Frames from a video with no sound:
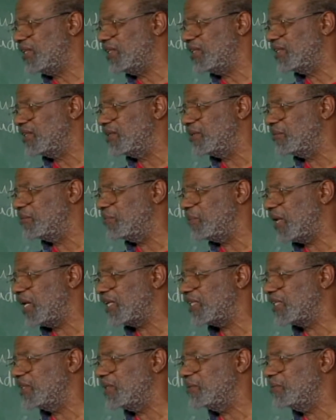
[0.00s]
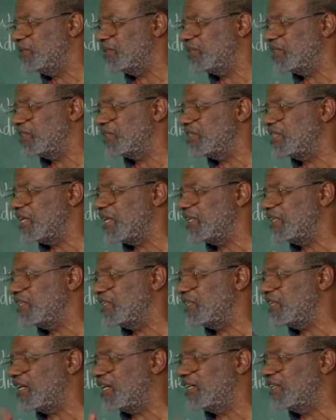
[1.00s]
the apocalyptic thing is not
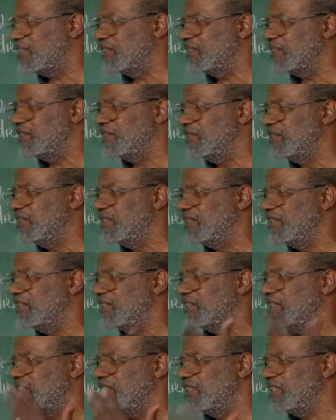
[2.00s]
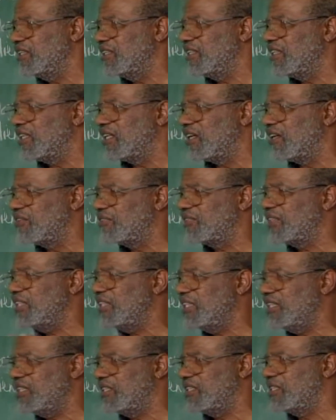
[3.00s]
entirely off
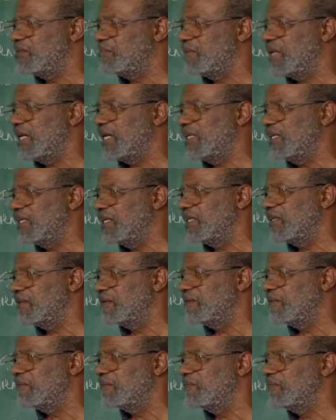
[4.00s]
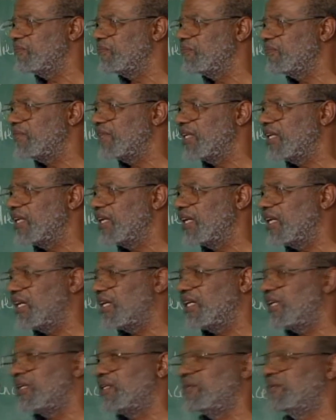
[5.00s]
key to my ear.
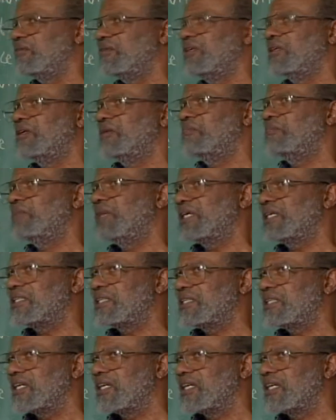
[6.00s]
But